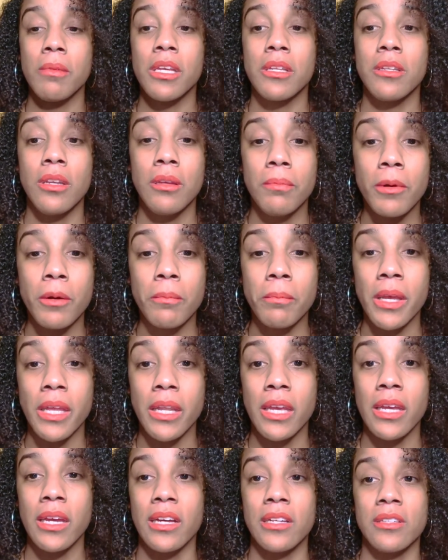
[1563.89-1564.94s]
me a deeper
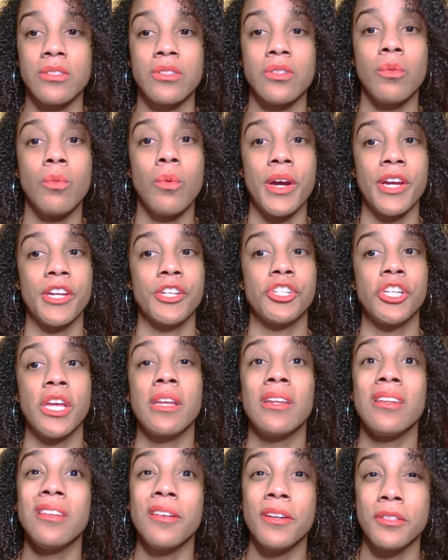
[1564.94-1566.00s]
meaning as to why
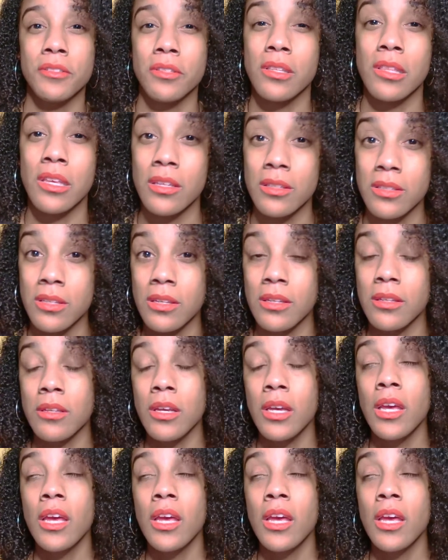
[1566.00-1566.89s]
Shane does the things he